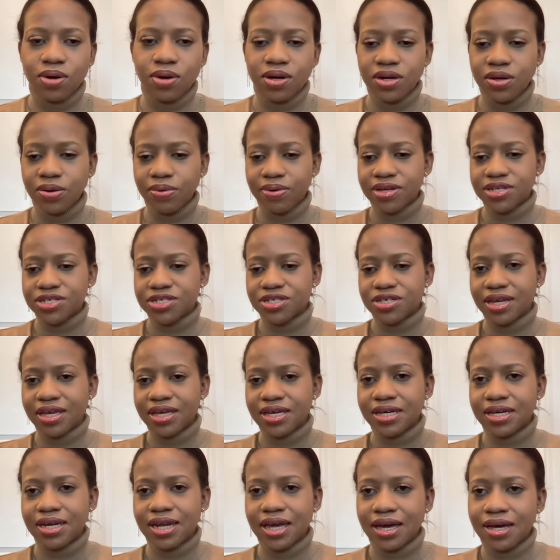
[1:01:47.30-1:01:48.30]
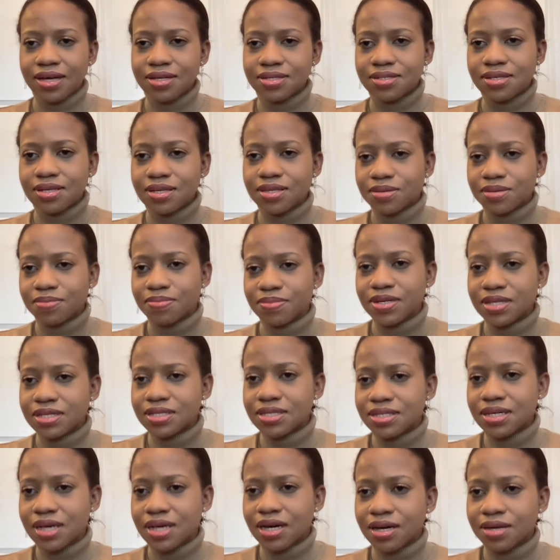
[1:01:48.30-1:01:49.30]
One question I can ask in the
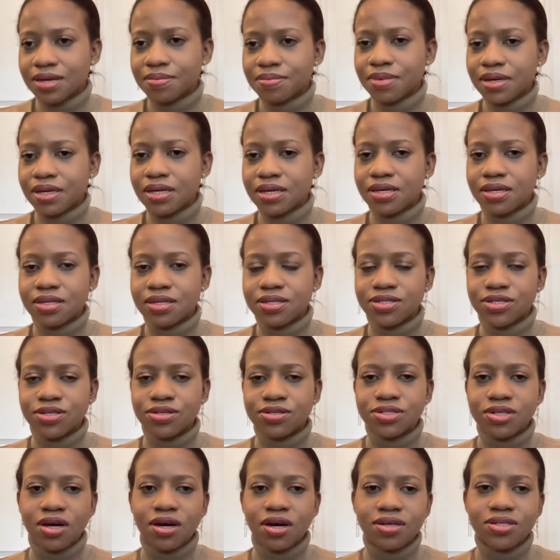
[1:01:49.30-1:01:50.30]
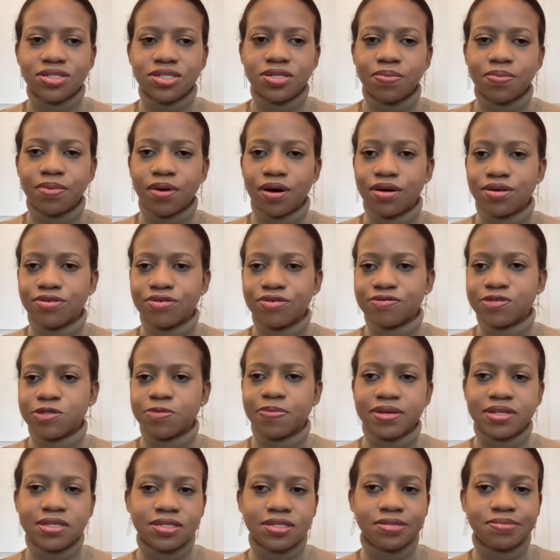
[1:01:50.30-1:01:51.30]
meantime is you talked about you
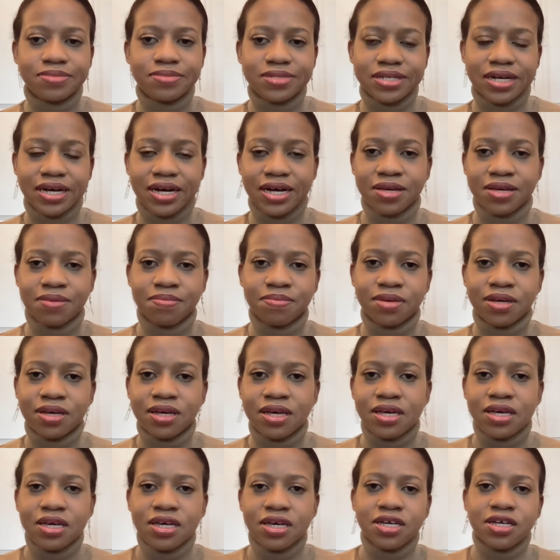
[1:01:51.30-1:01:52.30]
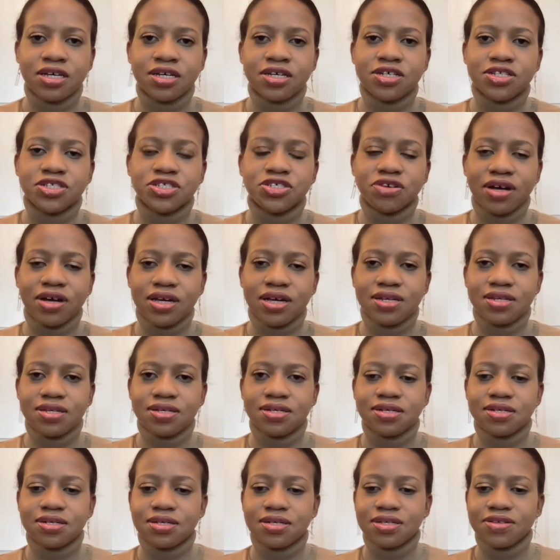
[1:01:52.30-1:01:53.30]
spent some time trying
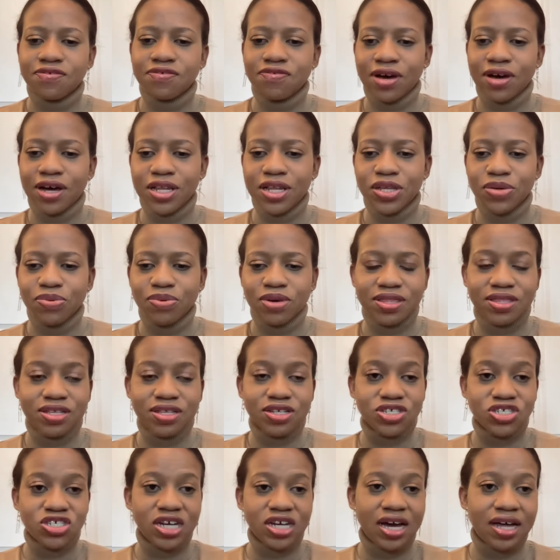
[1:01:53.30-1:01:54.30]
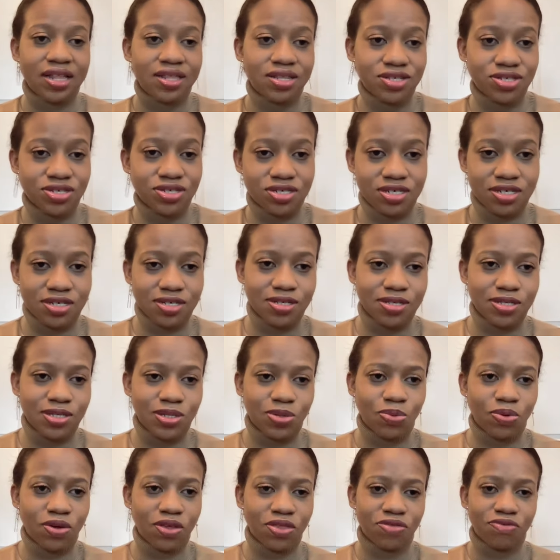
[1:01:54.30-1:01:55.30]
to evaluate the
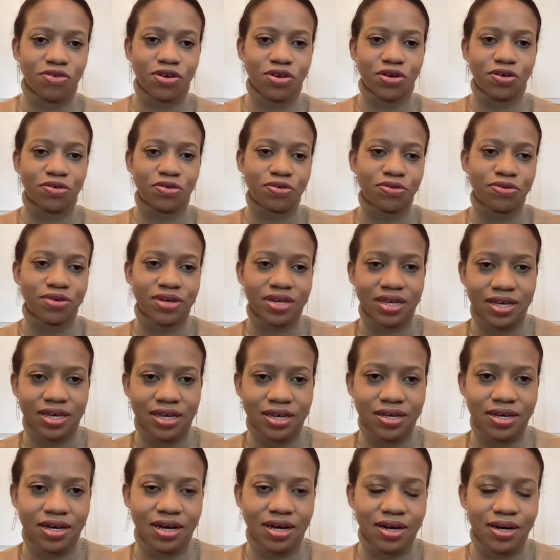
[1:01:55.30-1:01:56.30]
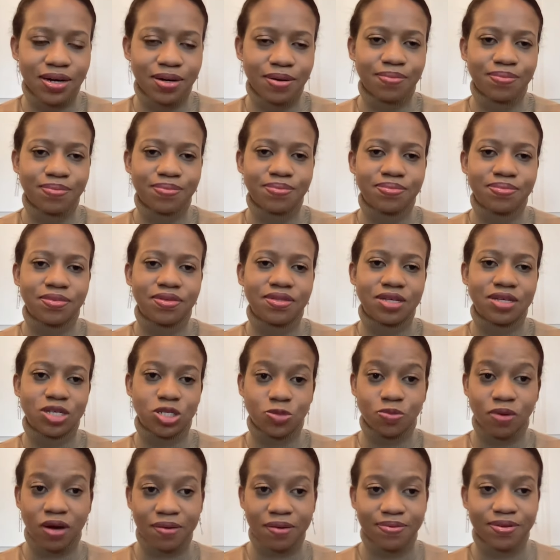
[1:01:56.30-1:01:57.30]
challenges with recruiting um,
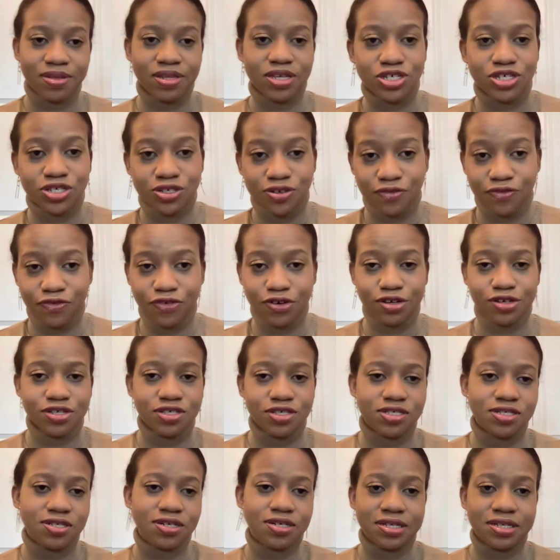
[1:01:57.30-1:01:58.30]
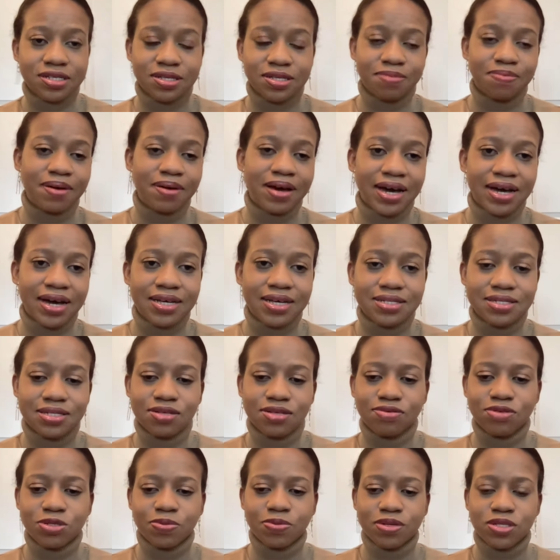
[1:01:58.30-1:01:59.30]
this population for your study in the past,
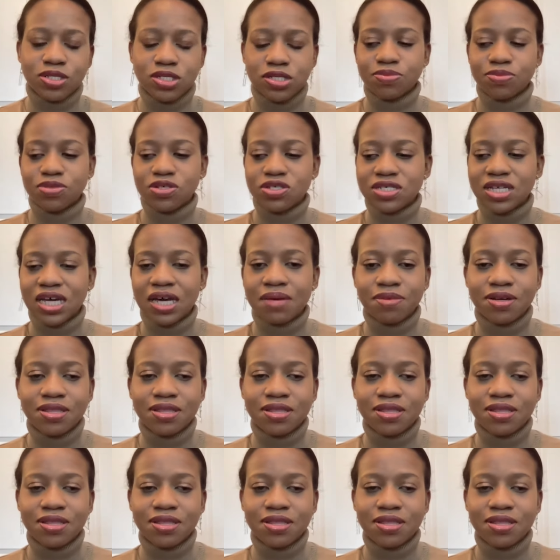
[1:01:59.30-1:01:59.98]
and you spent so much